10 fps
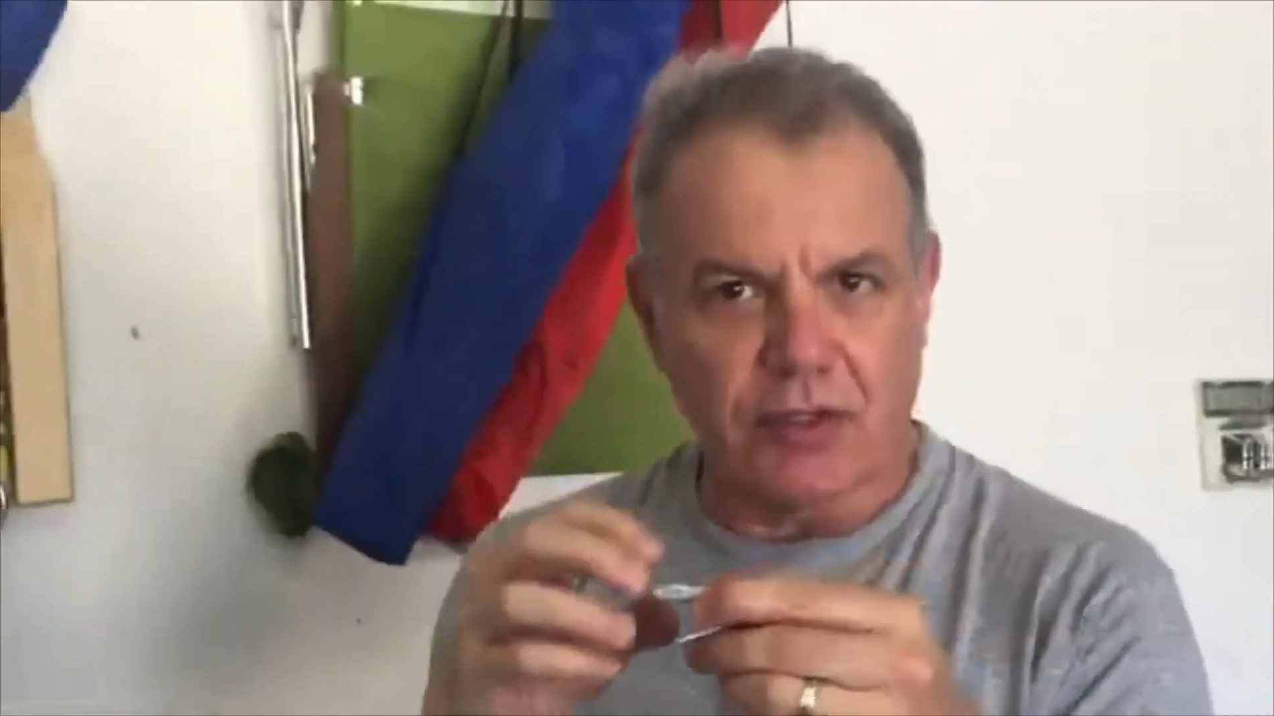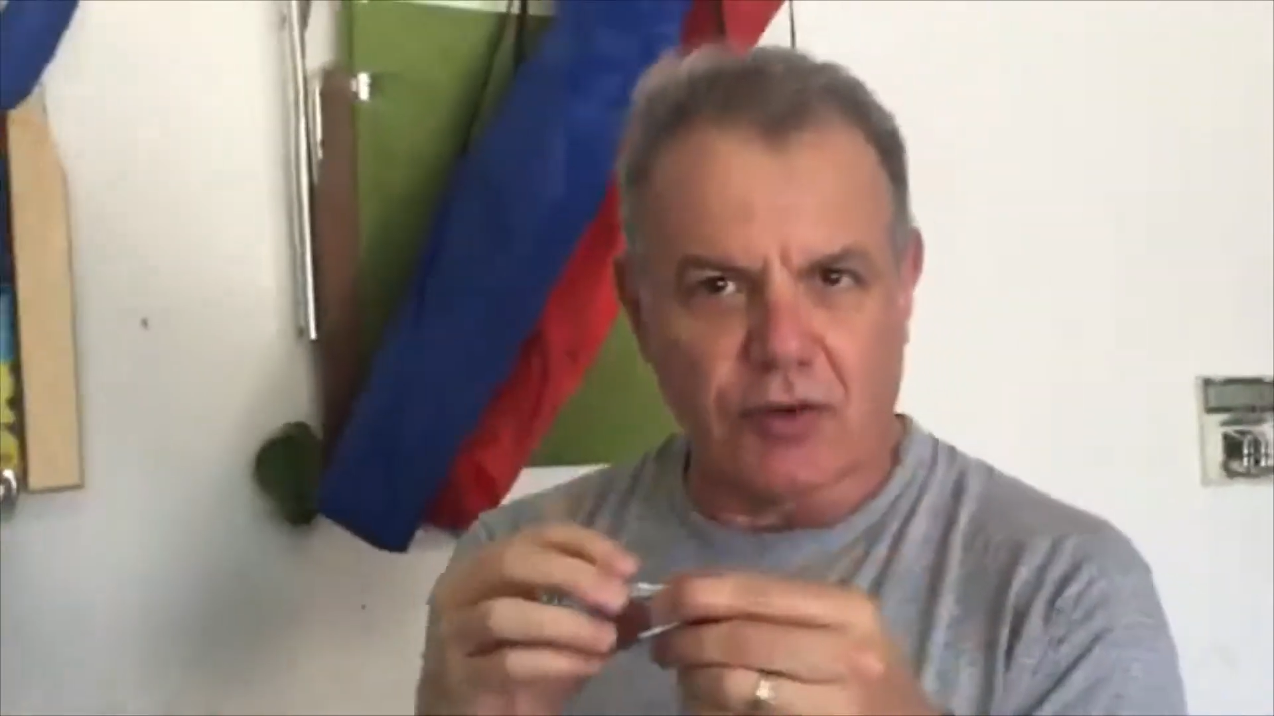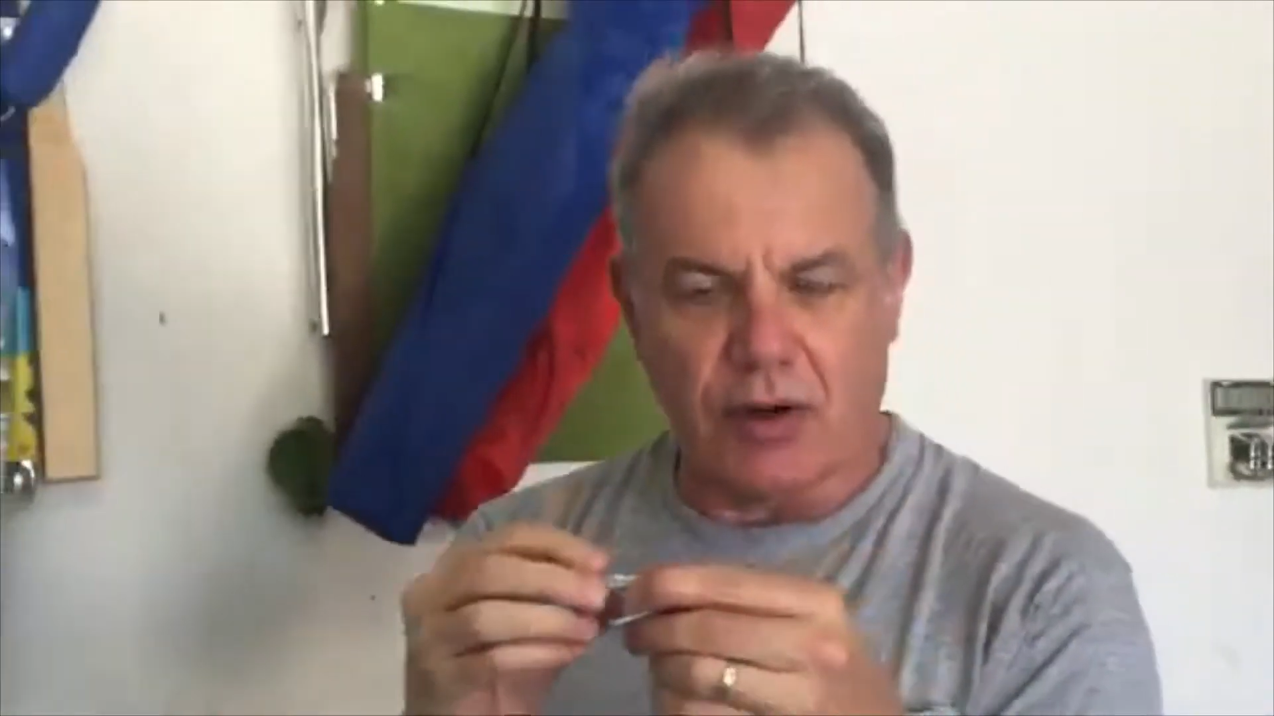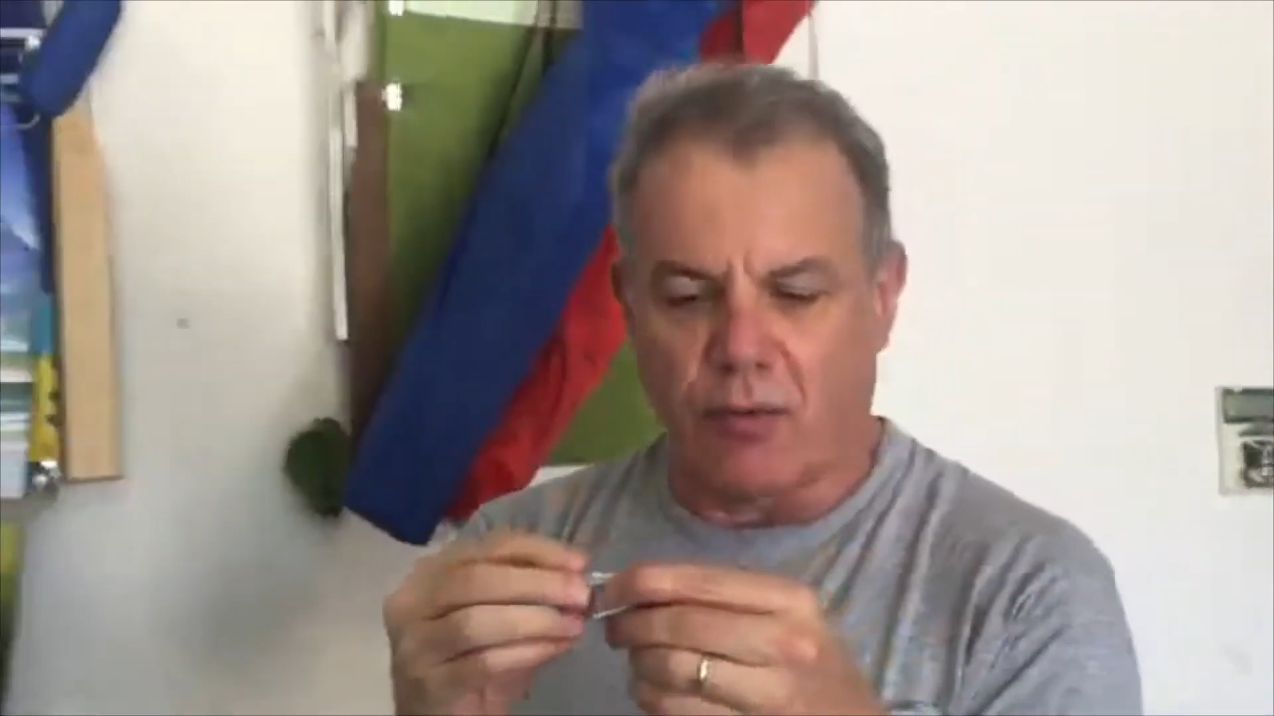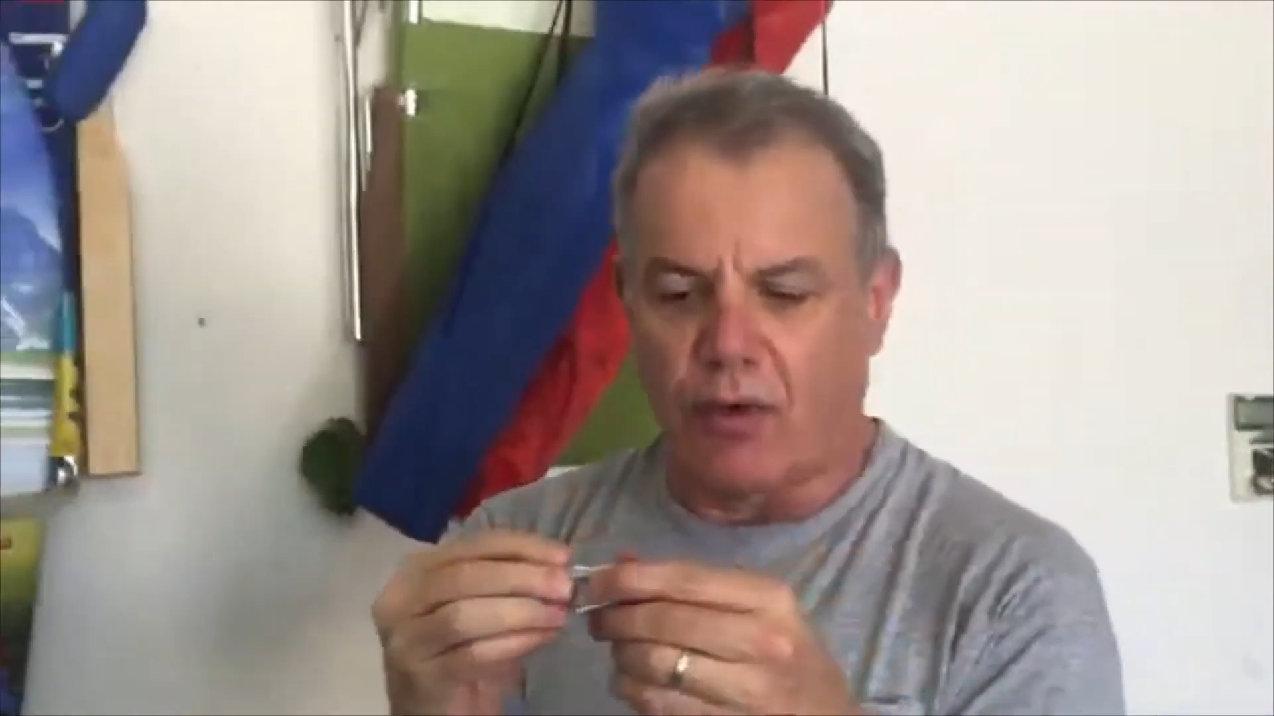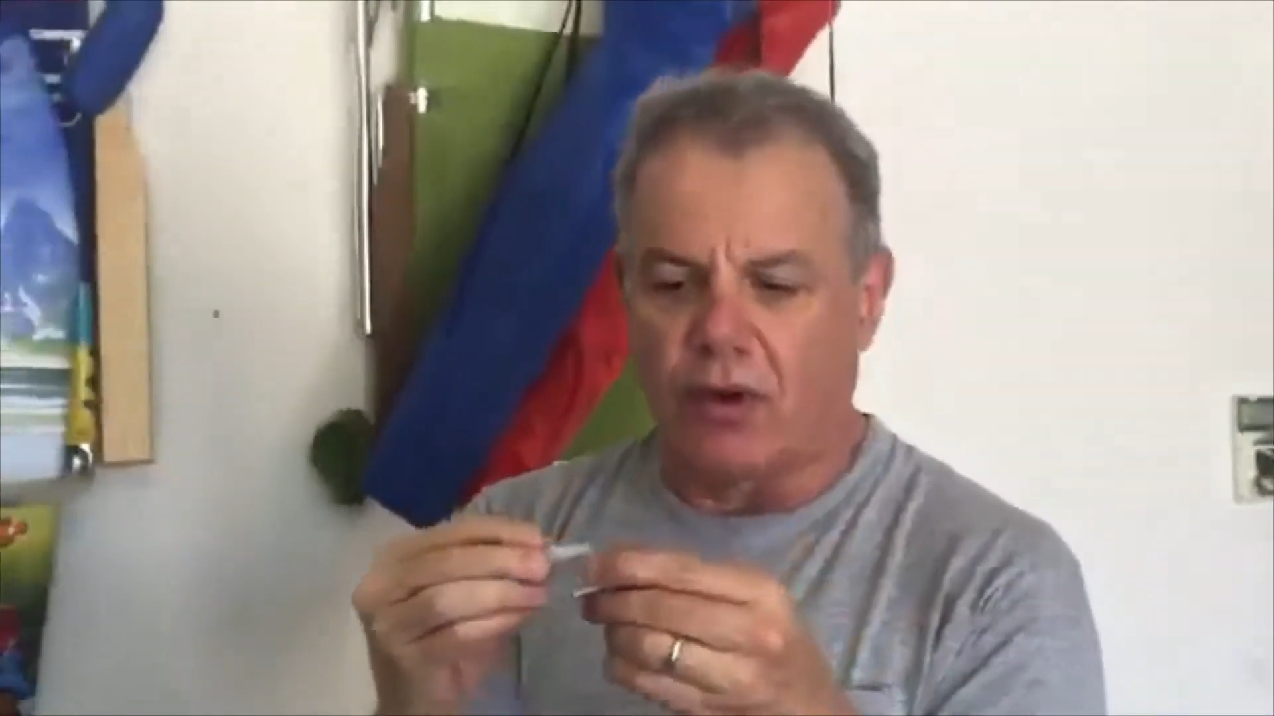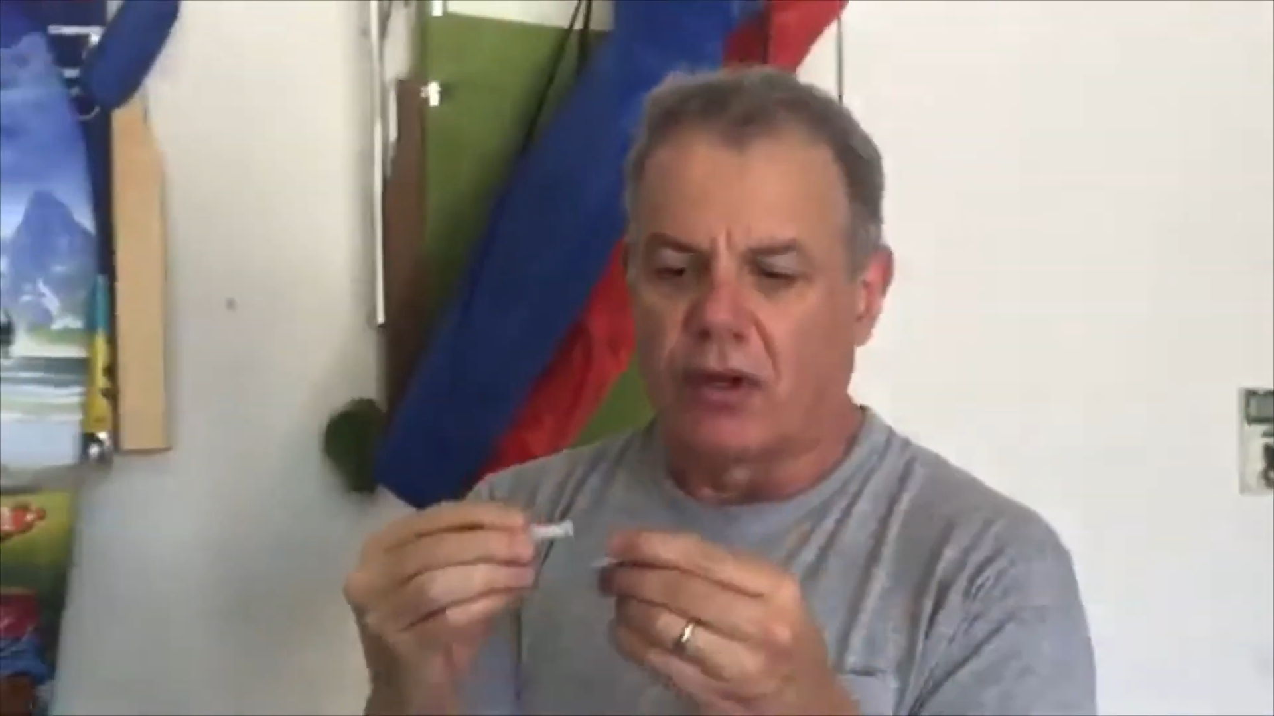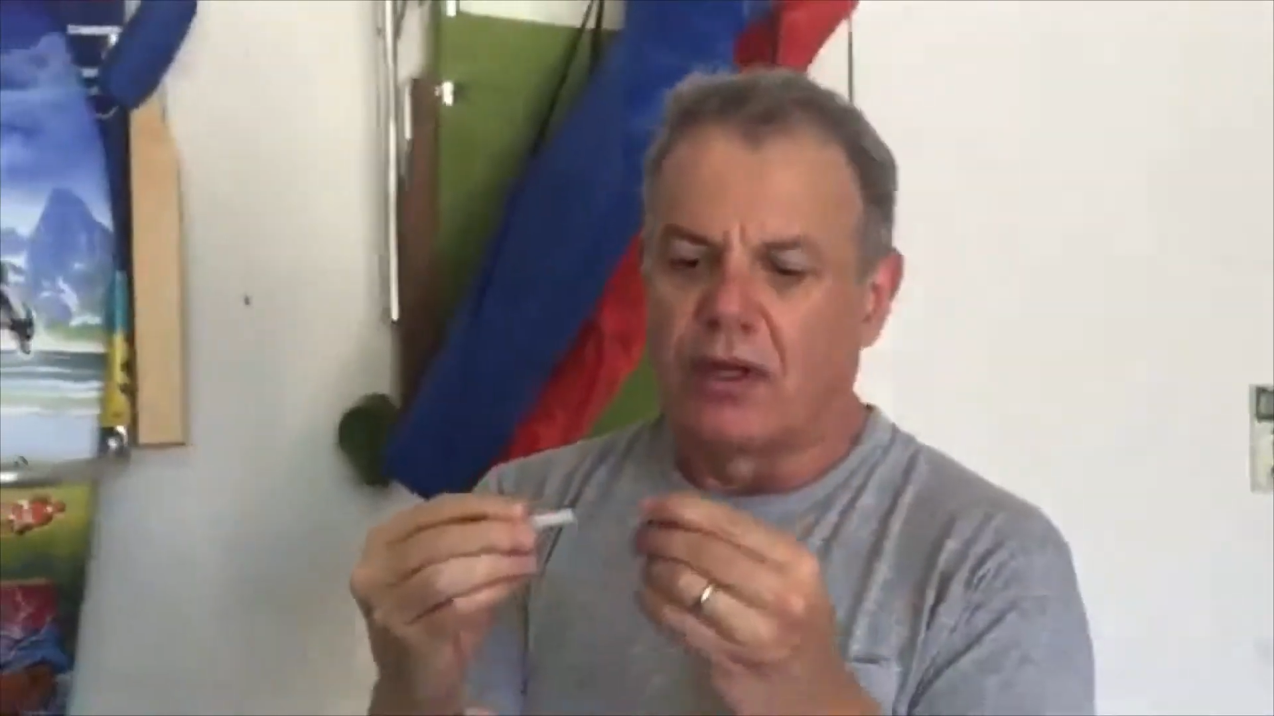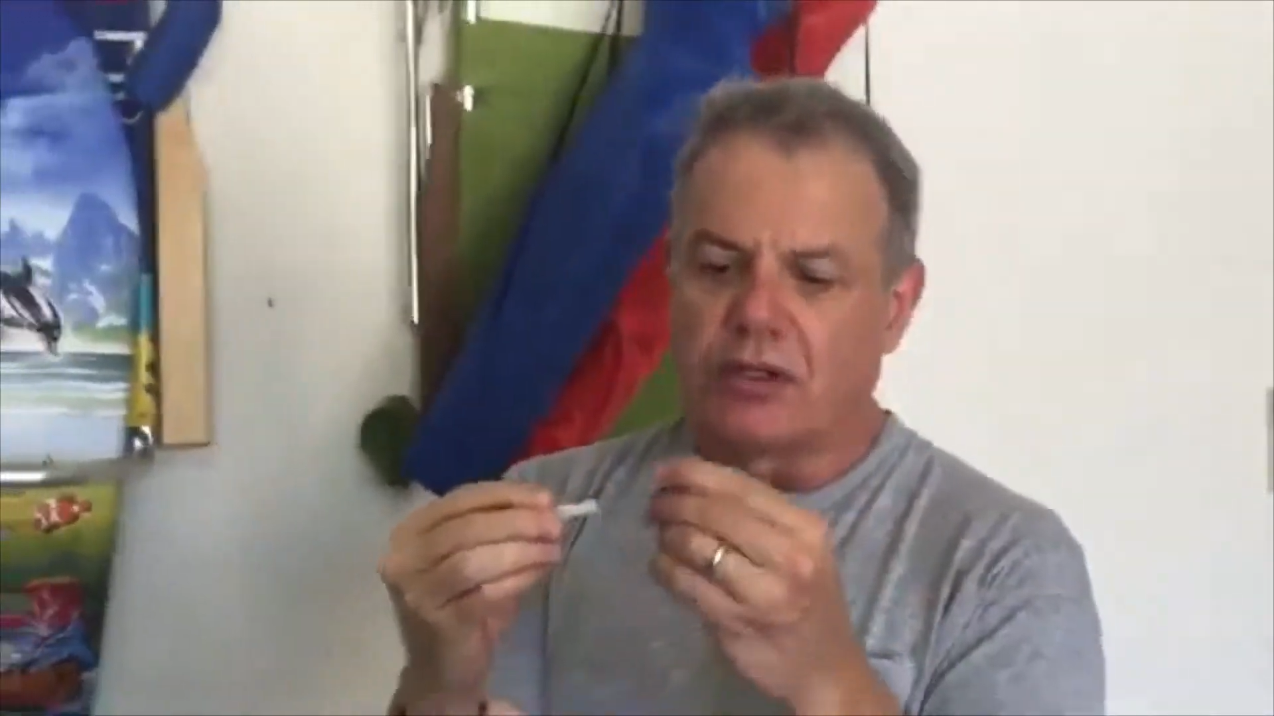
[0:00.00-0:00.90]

the drywall